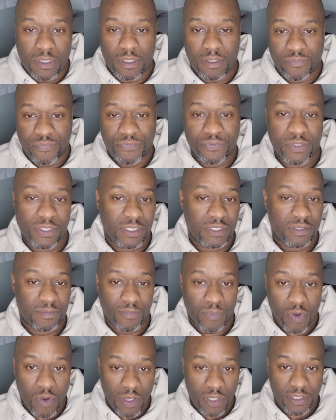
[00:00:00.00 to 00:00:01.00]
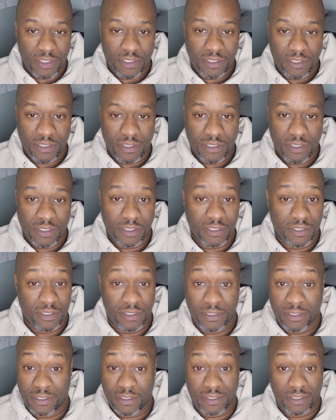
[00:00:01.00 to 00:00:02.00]
affiliate marketing,
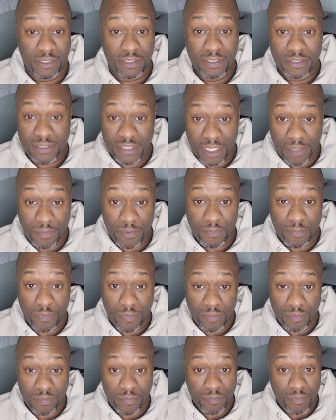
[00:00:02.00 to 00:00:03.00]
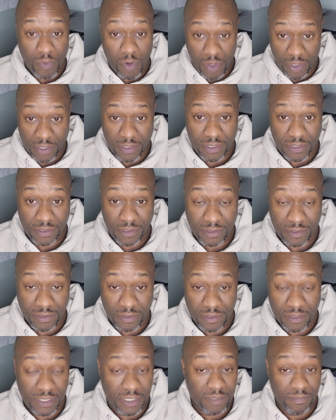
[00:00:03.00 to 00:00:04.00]
in any type of marketing,
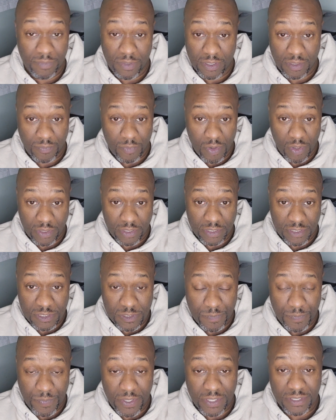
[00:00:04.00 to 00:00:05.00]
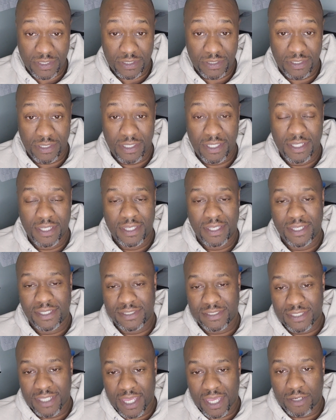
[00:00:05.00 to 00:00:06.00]
email marketing especially,
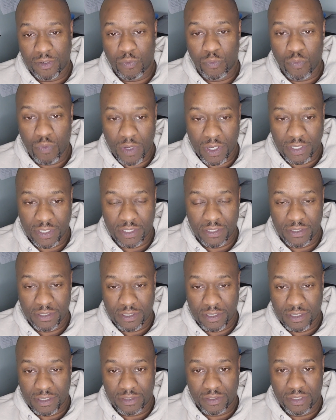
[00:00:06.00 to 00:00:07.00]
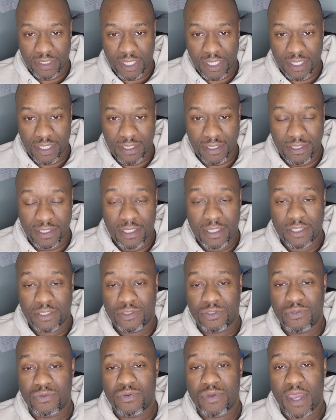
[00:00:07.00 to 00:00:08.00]
is not a one and done thing.
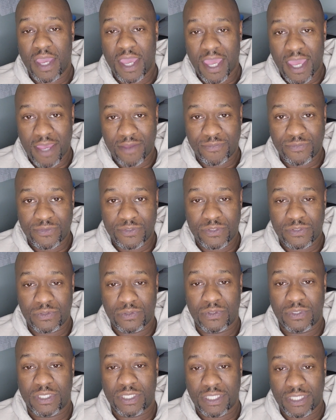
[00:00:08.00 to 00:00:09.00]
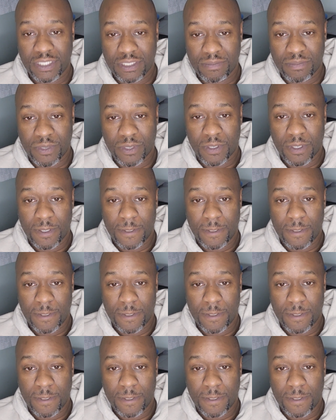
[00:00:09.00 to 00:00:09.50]
You have to keep